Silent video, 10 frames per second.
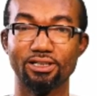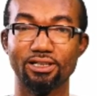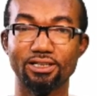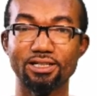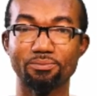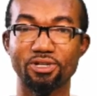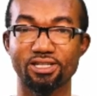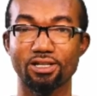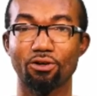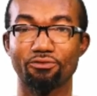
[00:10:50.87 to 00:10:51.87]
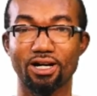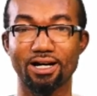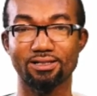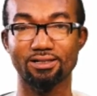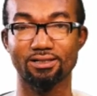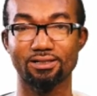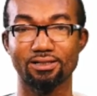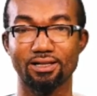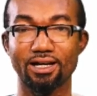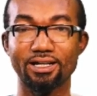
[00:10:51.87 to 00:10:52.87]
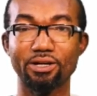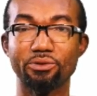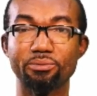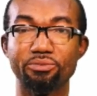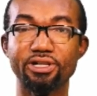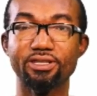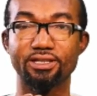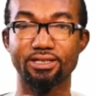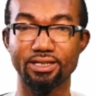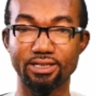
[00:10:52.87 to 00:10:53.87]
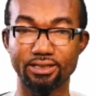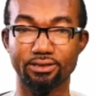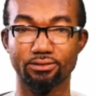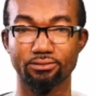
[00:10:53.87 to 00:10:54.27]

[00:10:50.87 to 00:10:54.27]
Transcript: this mixture of gases and then we breathe it in.